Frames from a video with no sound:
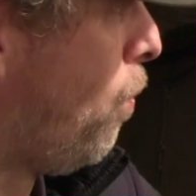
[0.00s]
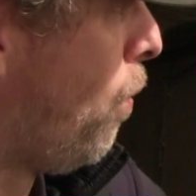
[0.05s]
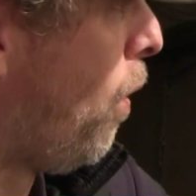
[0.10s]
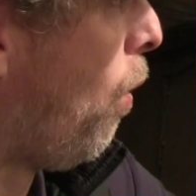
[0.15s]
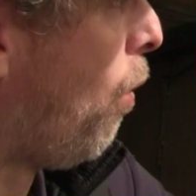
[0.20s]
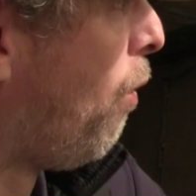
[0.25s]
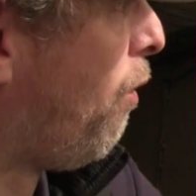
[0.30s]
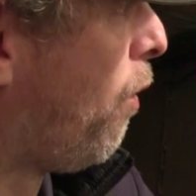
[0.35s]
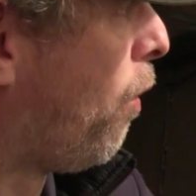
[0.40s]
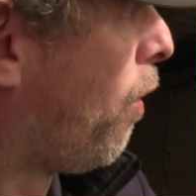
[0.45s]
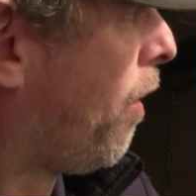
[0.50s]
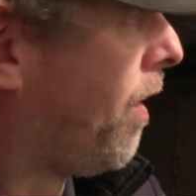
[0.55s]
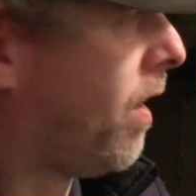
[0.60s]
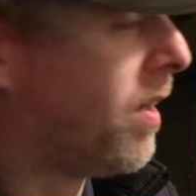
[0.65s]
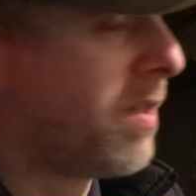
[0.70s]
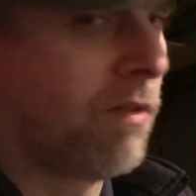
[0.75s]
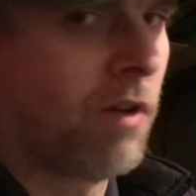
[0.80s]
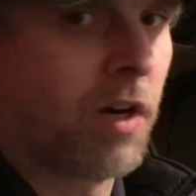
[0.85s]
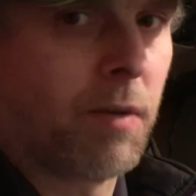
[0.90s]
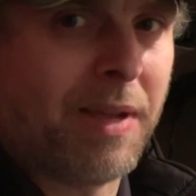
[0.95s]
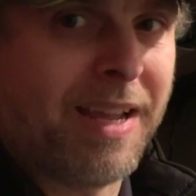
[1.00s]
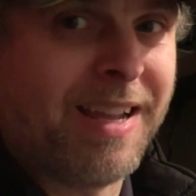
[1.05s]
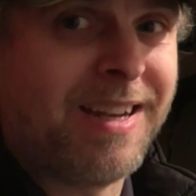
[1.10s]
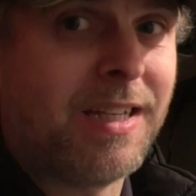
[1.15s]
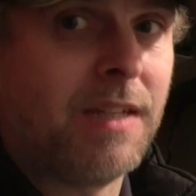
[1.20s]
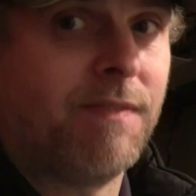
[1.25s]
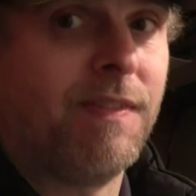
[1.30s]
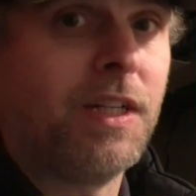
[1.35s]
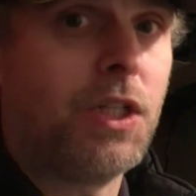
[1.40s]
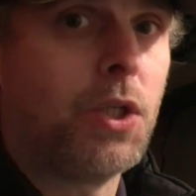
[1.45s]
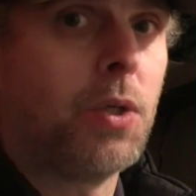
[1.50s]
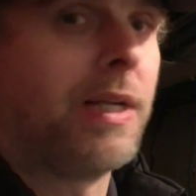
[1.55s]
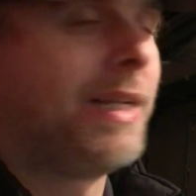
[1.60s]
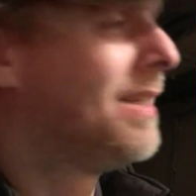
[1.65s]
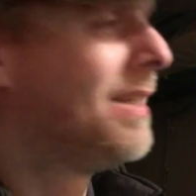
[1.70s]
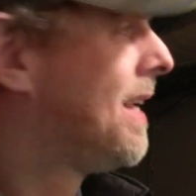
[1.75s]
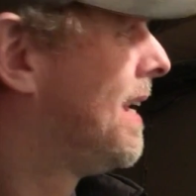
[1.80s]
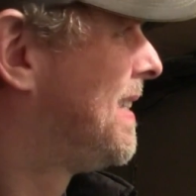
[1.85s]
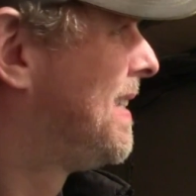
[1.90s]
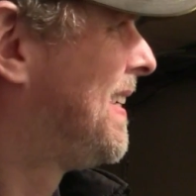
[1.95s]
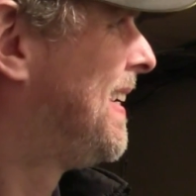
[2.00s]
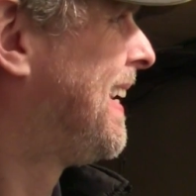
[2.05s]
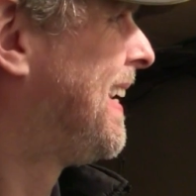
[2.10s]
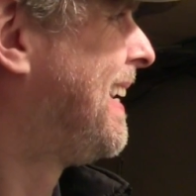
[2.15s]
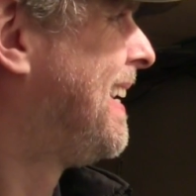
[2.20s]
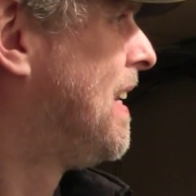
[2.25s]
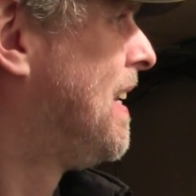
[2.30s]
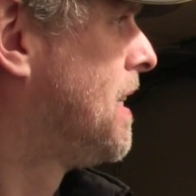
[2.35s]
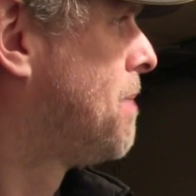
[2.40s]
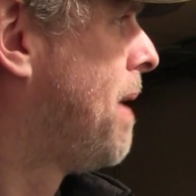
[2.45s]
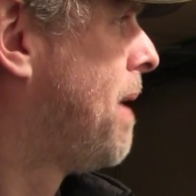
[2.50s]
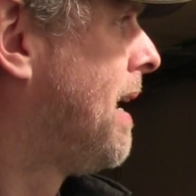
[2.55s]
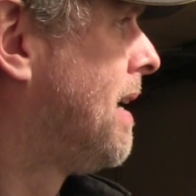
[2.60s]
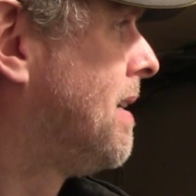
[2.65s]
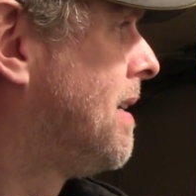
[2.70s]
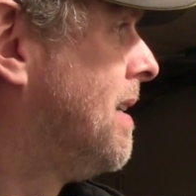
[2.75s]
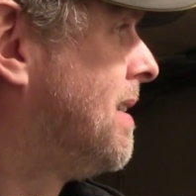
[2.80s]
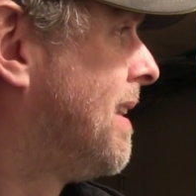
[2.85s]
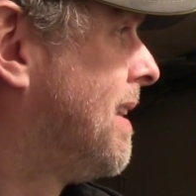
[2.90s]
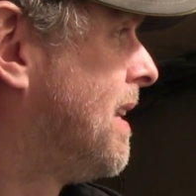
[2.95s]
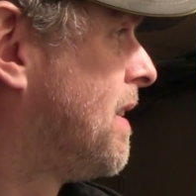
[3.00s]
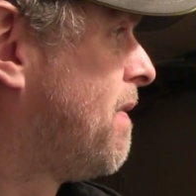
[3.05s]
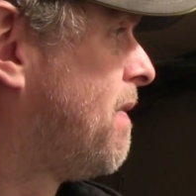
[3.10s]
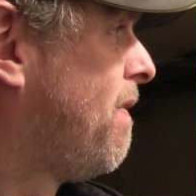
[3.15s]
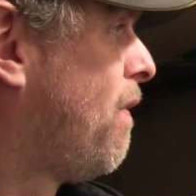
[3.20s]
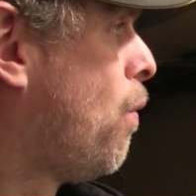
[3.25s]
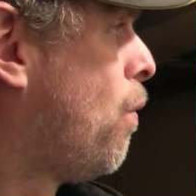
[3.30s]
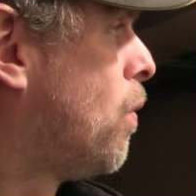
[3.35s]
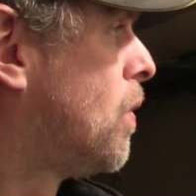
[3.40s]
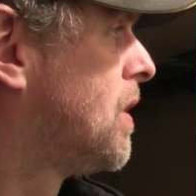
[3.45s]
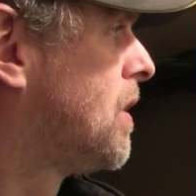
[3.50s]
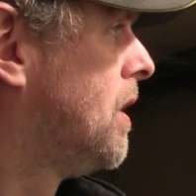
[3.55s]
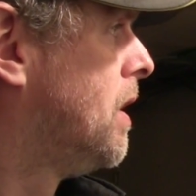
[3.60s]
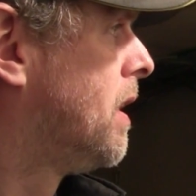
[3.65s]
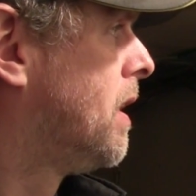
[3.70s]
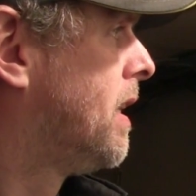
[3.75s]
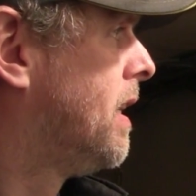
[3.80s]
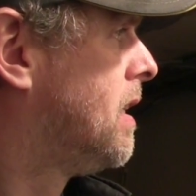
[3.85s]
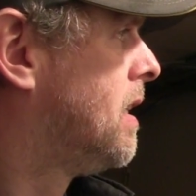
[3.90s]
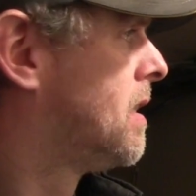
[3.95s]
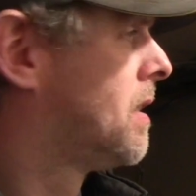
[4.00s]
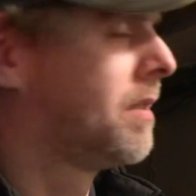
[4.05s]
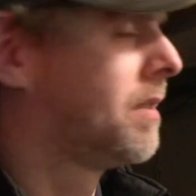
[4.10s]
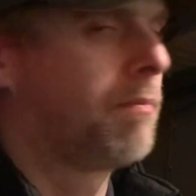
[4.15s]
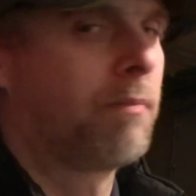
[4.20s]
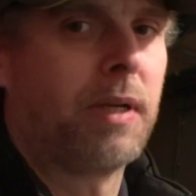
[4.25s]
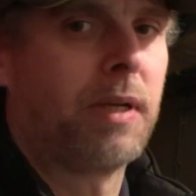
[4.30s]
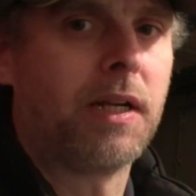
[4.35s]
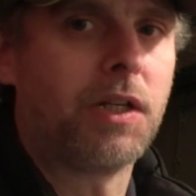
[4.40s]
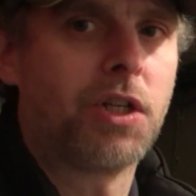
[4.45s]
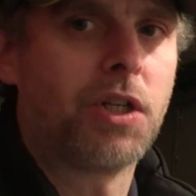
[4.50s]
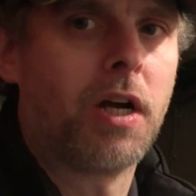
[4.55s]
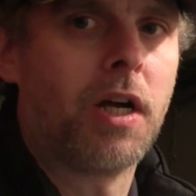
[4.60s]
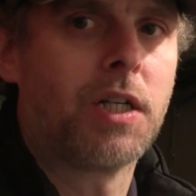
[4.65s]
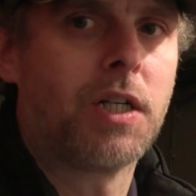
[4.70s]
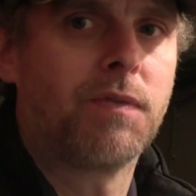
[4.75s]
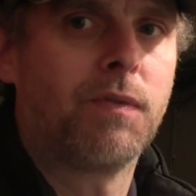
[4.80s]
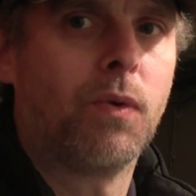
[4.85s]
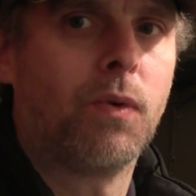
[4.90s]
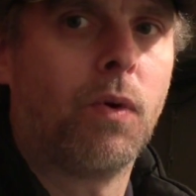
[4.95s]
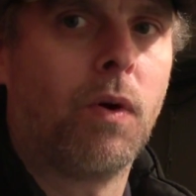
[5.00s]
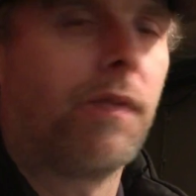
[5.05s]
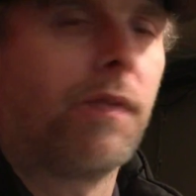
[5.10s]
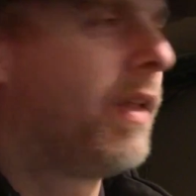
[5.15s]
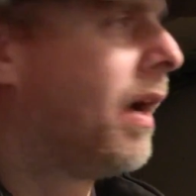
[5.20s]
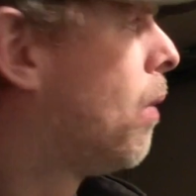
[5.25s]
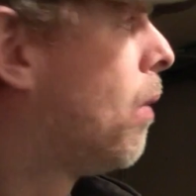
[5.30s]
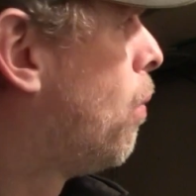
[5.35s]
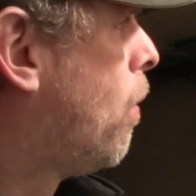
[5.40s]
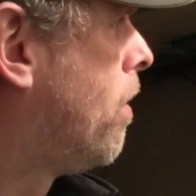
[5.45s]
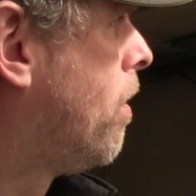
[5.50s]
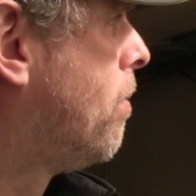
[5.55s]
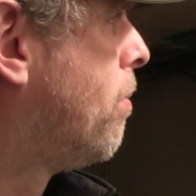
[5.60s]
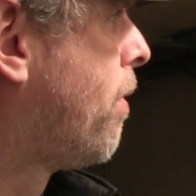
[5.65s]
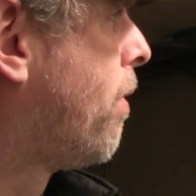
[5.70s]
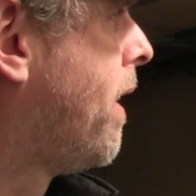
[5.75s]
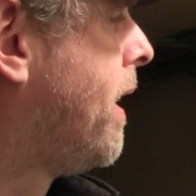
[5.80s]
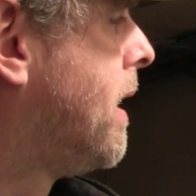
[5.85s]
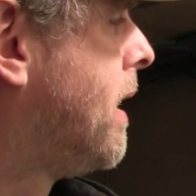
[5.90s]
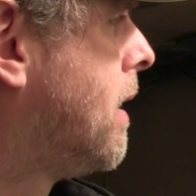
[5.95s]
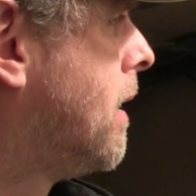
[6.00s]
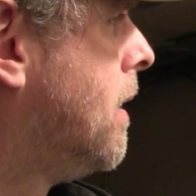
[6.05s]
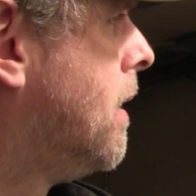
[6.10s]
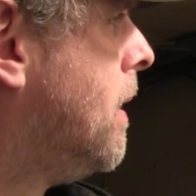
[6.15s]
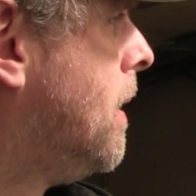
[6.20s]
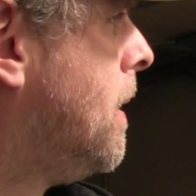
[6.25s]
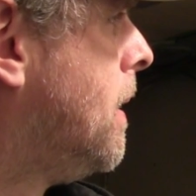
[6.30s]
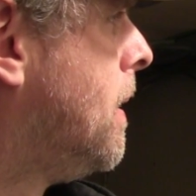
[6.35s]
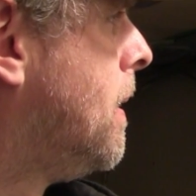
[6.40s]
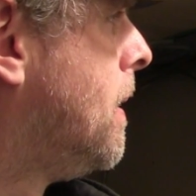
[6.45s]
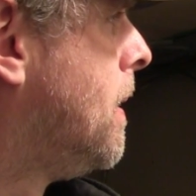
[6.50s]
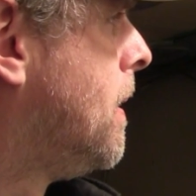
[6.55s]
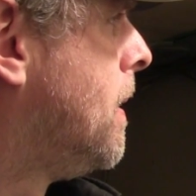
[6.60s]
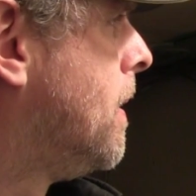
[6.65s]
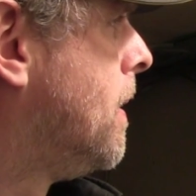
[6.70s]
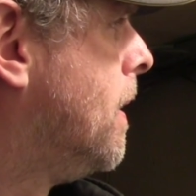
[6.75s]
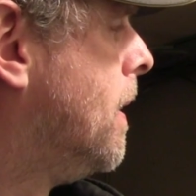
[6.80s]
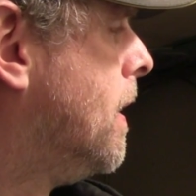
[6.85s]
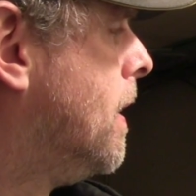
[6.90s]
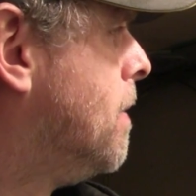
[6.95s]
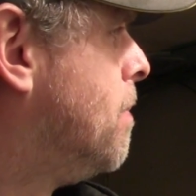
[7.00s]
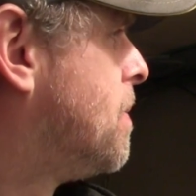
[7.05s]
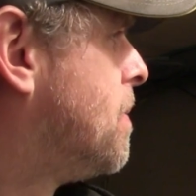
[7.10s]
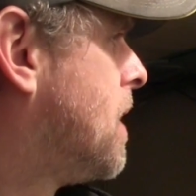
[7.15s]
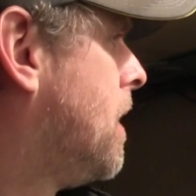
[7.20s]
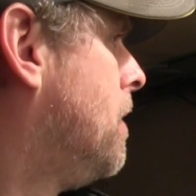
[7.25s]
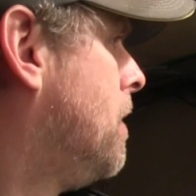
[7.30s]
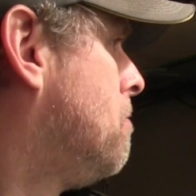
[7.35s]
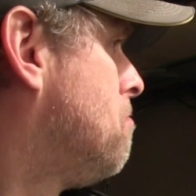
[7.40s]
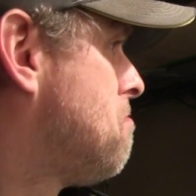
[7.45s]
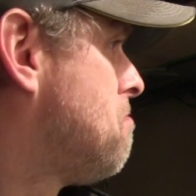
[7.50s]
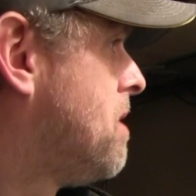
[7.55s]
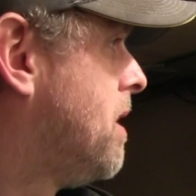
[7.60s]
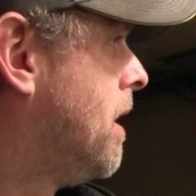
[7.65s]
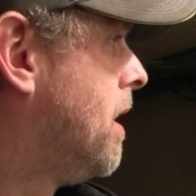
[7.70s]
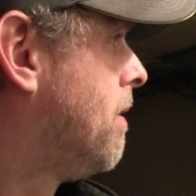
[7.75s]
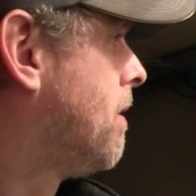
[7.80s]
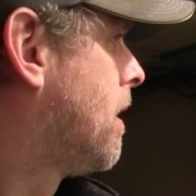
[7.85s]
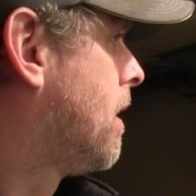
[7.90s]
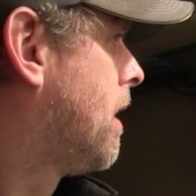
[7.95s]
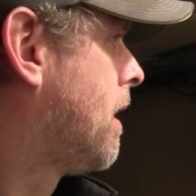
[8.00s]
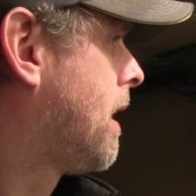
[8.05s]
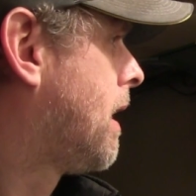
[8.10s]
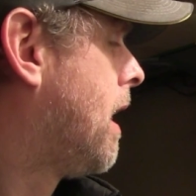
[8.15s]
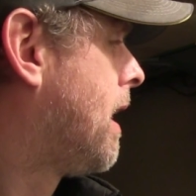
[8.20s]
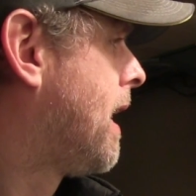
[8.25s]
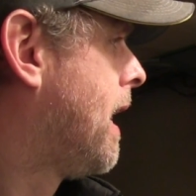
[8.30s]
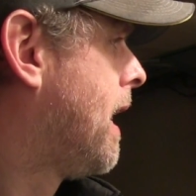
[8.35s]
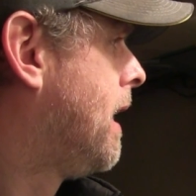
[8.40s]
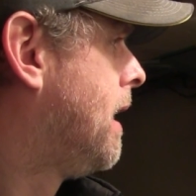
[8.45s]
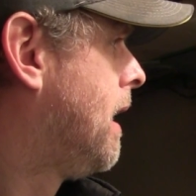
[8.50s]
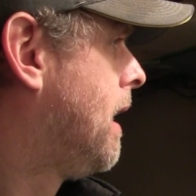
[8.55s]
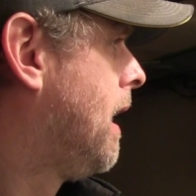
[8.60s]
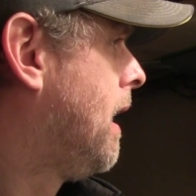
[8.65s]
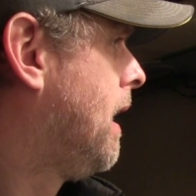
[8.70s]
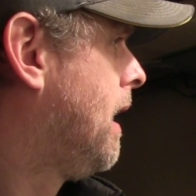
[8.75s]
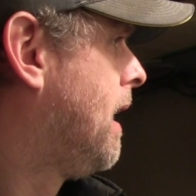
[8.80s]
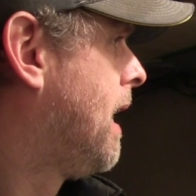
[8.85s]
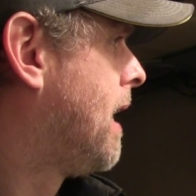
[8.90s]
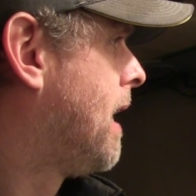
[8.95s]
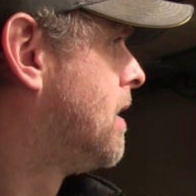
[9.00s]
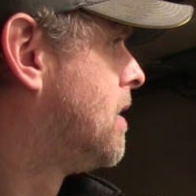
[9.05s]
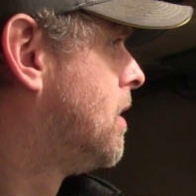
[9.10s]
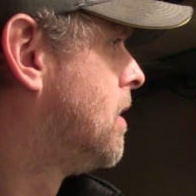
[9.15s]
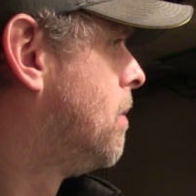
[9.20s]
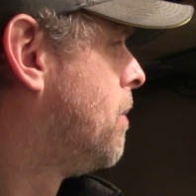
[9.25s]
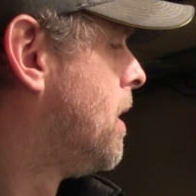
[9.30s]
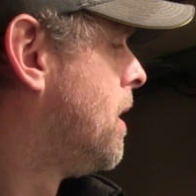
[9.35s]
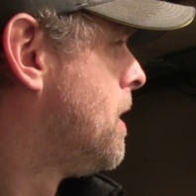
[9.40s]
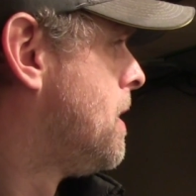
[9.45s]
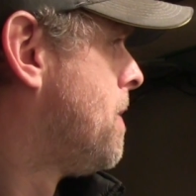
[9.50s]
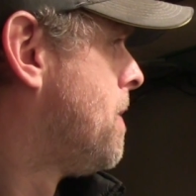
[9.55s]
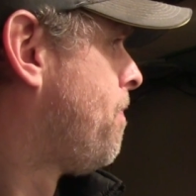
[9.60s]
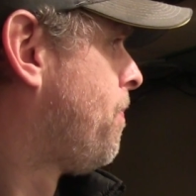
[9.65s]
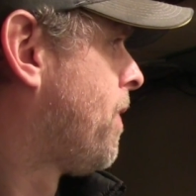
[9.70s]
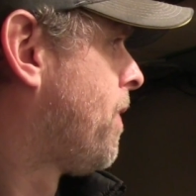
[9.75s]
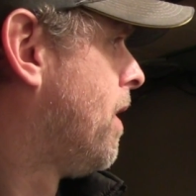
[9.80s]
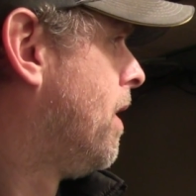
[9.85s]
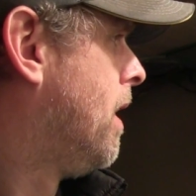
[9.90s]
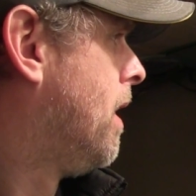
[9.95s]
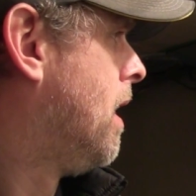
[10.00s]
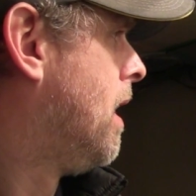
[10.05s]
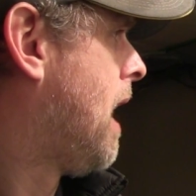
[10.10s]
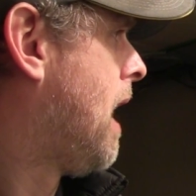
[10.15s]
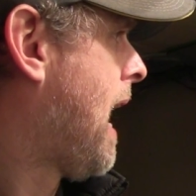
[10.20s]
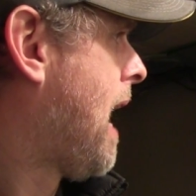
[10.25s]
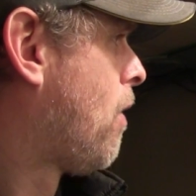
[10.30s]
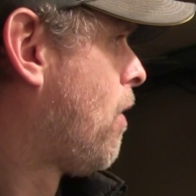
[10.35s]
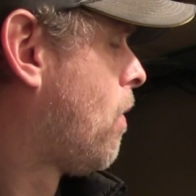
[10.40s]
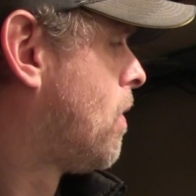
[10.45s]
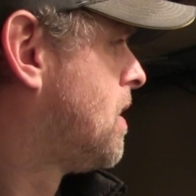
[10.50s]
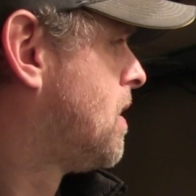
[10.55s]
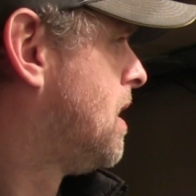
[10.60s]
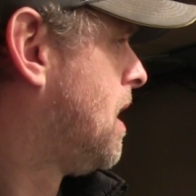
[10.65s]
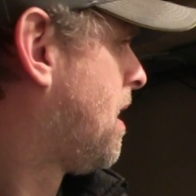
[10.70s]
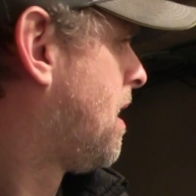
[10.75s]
all four of those have got to be individually tested and inspected. So that's four circuits being charged for on that one breaker. Um, so you know, again, it, it adds up. Uh, how long does it